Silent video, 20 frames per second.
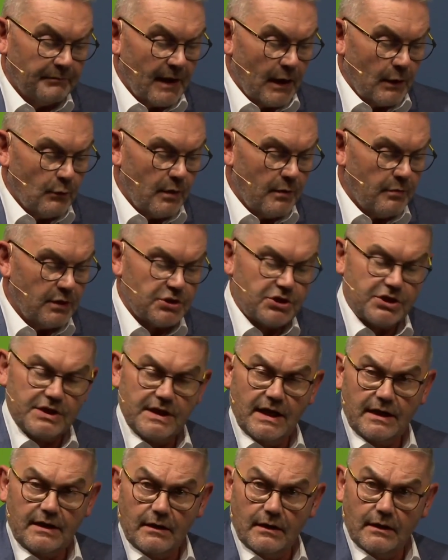we will
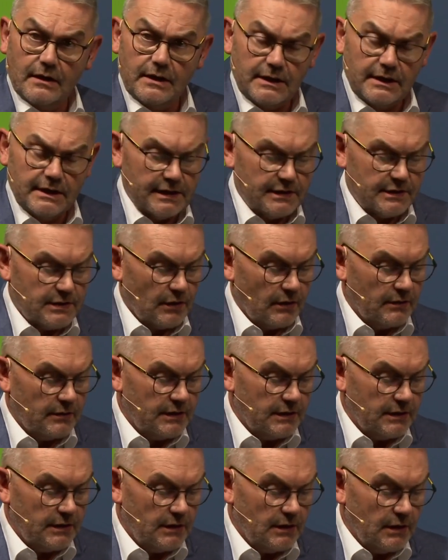shed light on
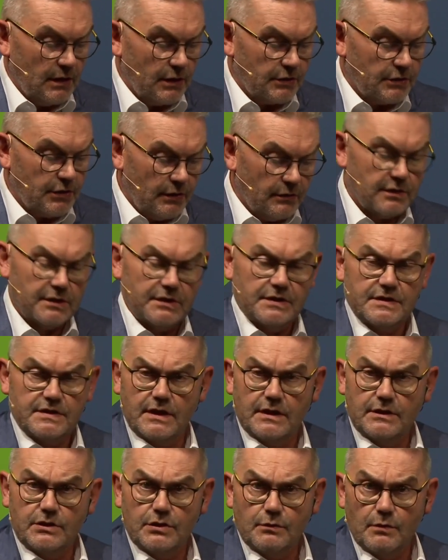the current
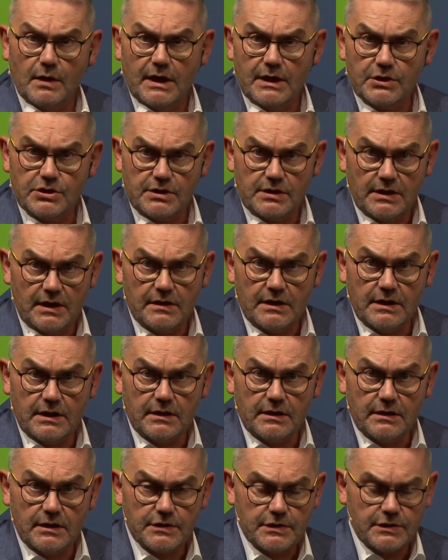situation in the
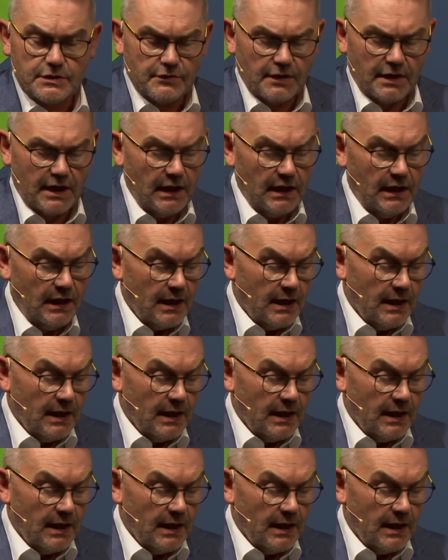industry